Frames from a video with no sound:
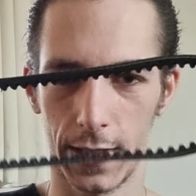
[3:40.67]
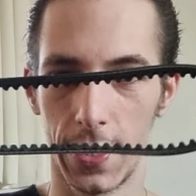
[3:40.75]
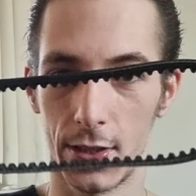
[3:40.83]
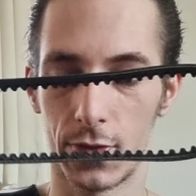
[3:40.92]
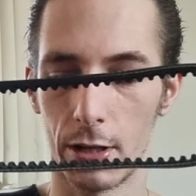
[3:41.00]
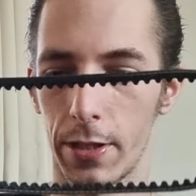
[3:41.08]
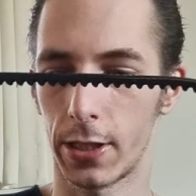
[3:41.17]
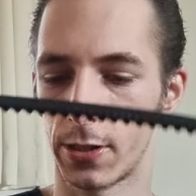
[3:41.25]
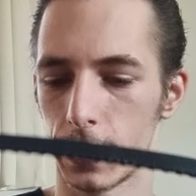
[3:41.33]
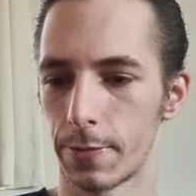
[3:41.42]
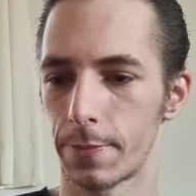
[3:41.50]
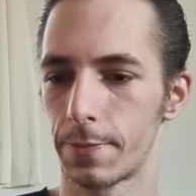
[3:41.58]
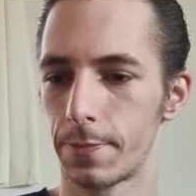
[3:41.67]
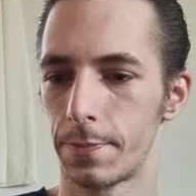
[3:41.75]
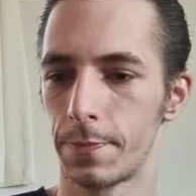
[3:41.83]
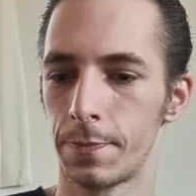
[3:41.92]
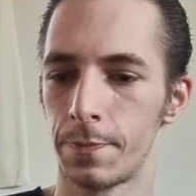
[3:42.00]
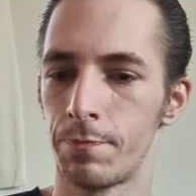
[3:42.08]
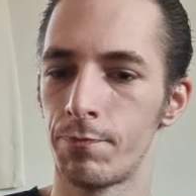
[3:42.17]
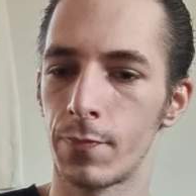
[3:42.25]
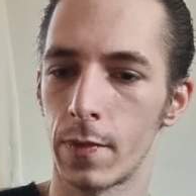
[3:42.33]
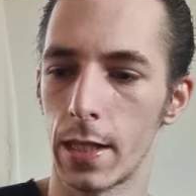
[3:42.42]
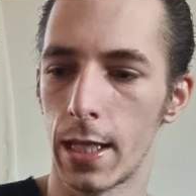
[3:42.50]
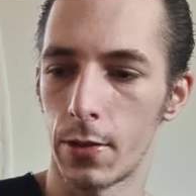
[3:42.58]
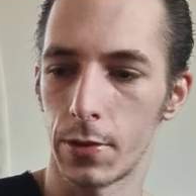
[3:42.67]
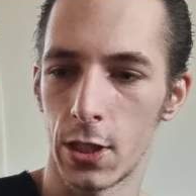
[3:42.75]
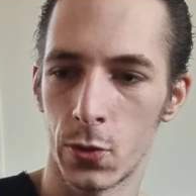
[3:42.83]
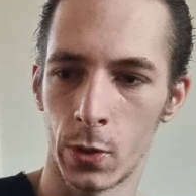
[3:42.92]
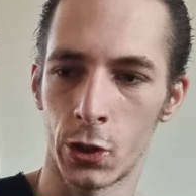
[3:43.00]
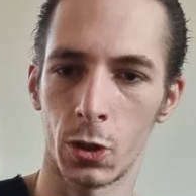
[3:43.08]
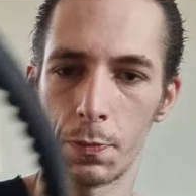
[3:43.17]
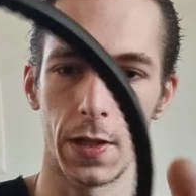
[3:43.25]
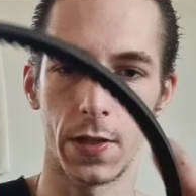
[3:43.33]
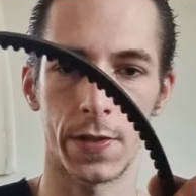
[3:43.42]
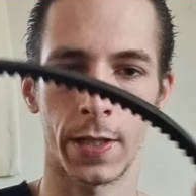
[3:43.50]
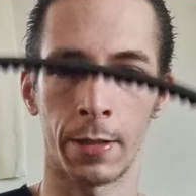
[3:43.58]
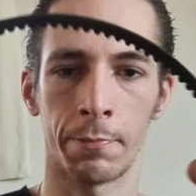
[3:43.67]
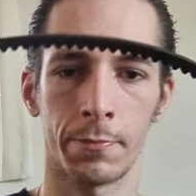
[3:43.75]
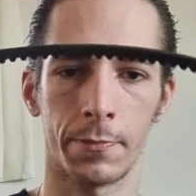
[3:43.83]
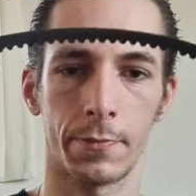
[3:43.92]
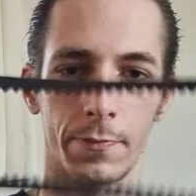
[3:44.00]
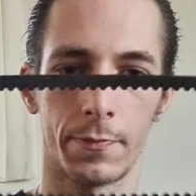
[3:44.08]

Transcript: it's very good. Now this one should be the same,